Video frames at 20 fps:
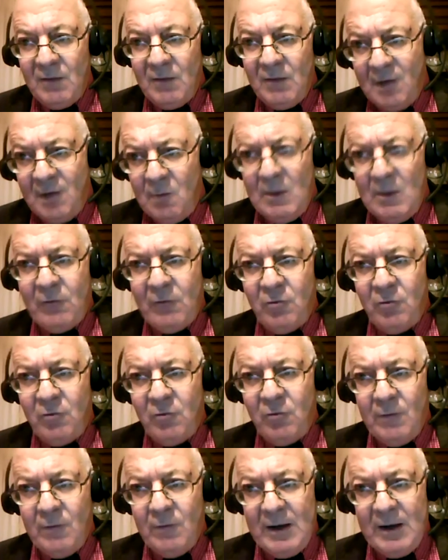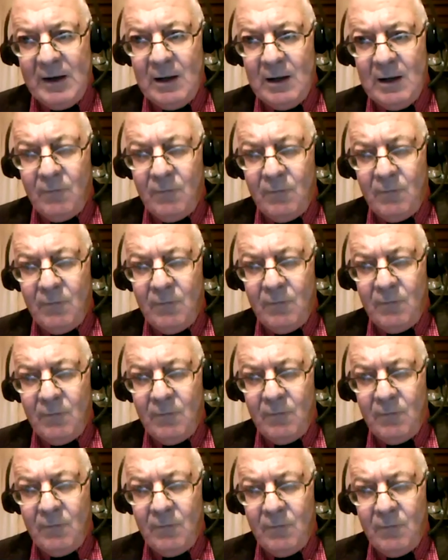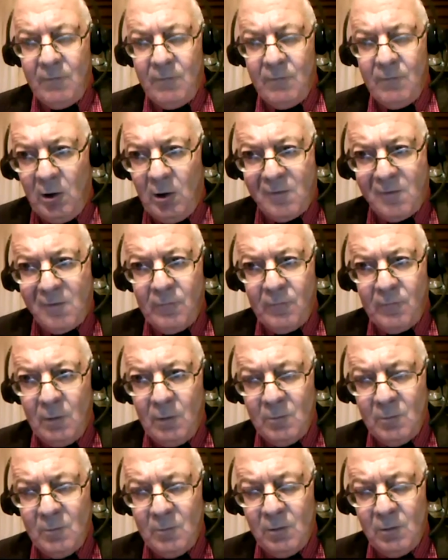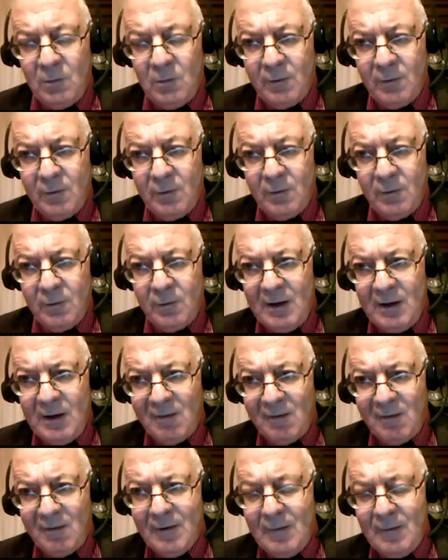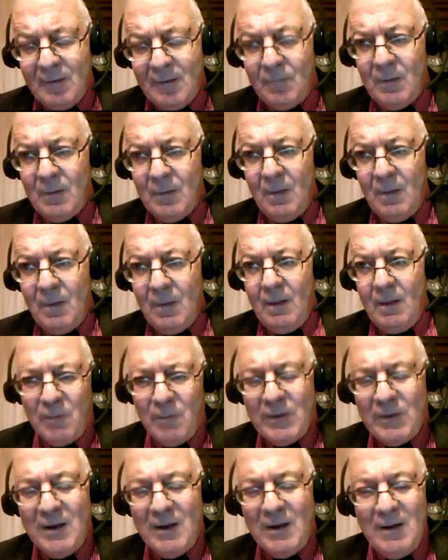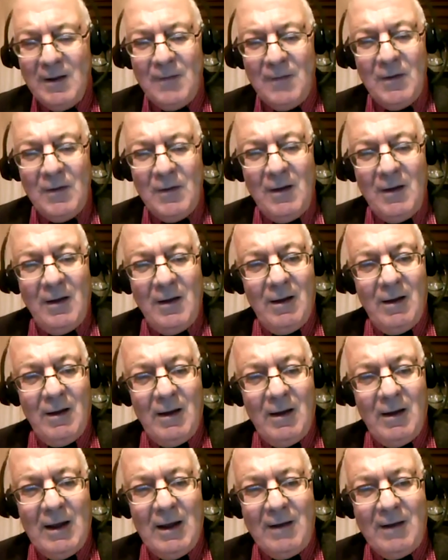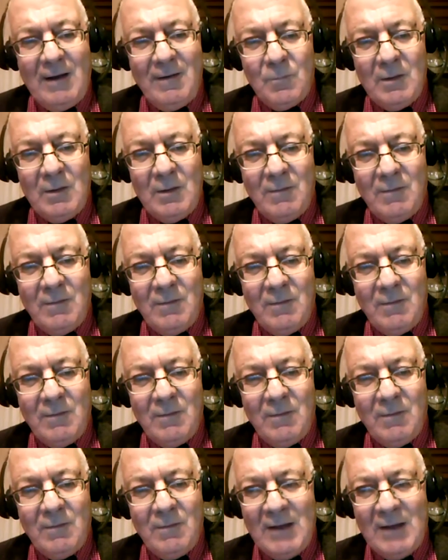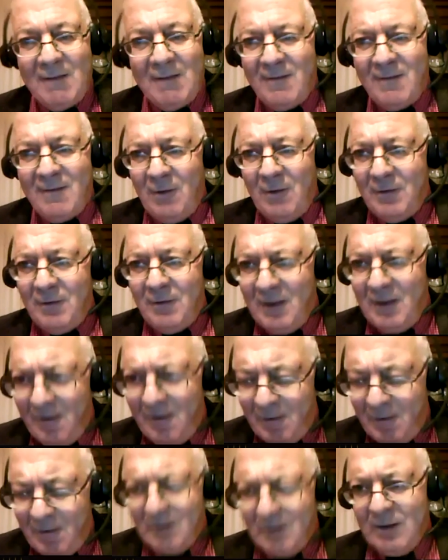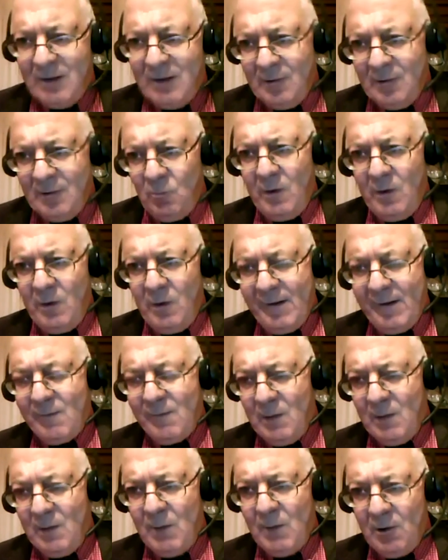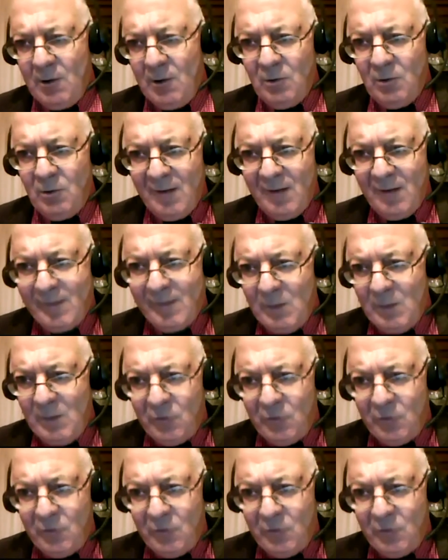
There's no mention of any advice from the Chief Medical Officer of the Commonwealth, Brendan Murphy. And that's not the only thing that worries me about all this.